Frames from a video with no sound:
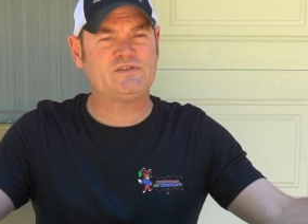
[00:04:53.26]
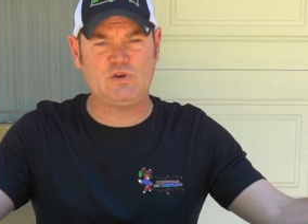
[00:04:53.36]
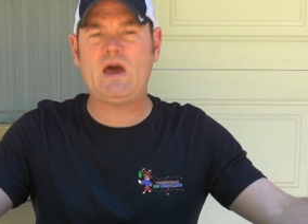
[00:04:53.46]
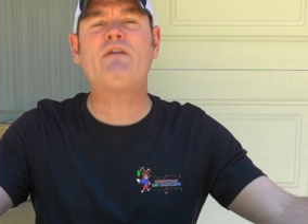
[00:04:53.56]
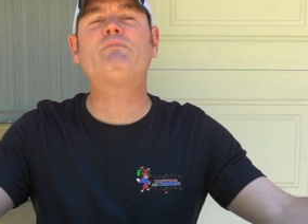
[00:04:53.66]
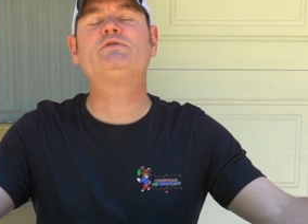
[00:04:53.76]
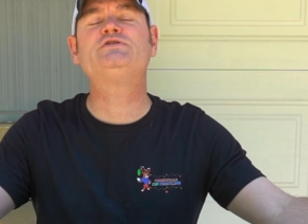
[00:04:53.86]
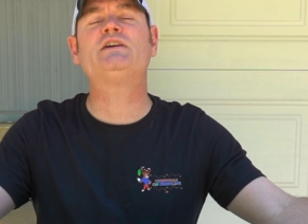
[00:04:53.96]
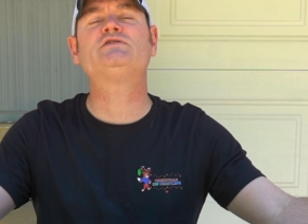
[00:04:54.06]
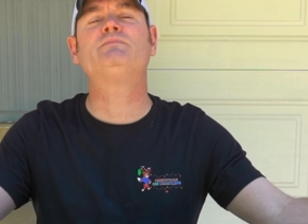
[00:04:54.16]
Do you have a
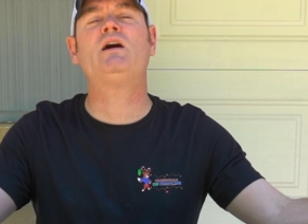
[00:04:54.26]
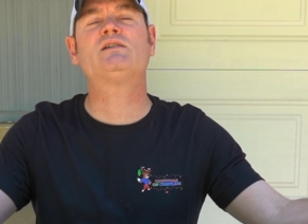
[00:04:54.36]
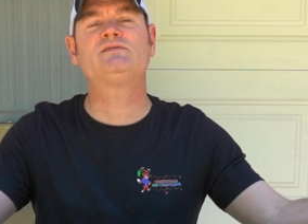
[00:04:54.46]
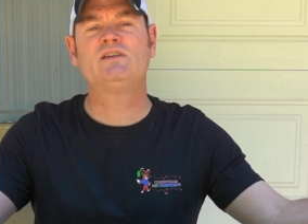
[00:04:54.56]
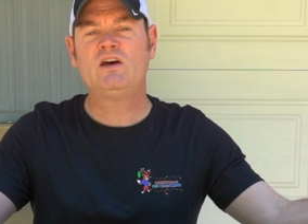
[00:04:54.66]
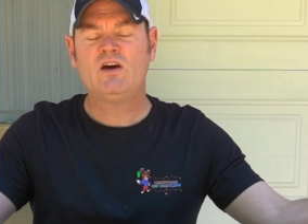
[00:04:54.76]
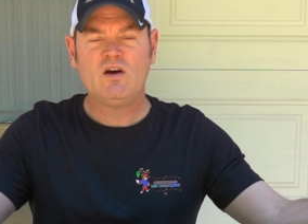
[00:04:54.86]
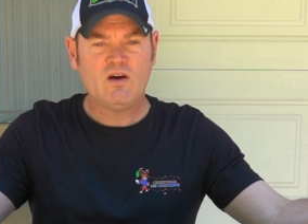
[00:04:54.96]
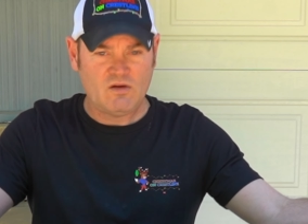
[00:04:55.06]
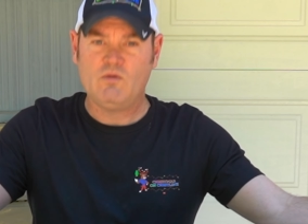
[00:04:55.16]
projection box?
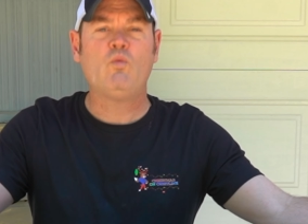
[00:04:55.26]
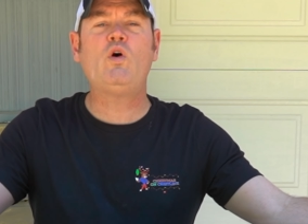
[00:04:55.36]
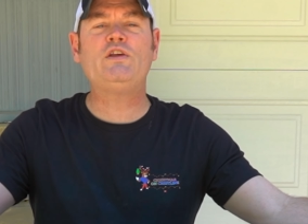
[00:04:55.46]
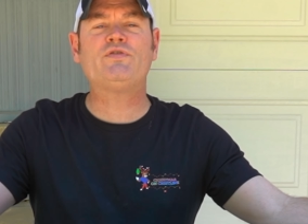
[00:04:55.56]
What do you